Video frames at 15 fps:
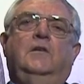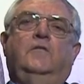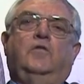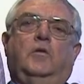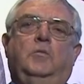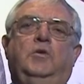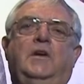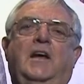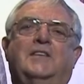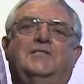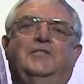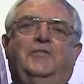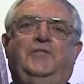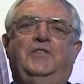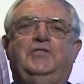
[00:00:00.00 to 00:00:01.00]
former
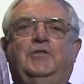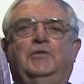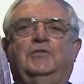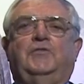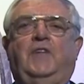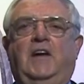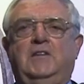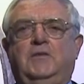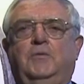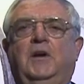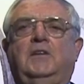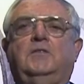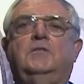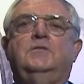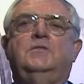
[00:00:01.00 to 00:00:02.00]
NASA officials, flight
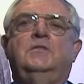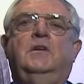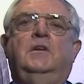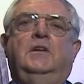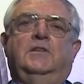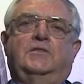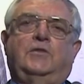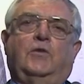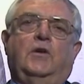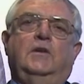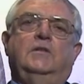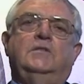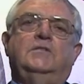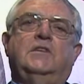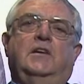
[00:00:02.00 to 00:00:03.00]
directors,
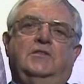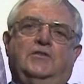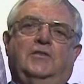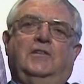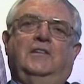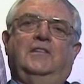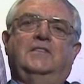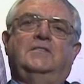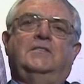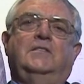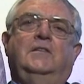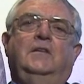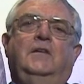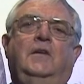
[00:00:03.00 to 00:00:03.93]
historians, and journalists.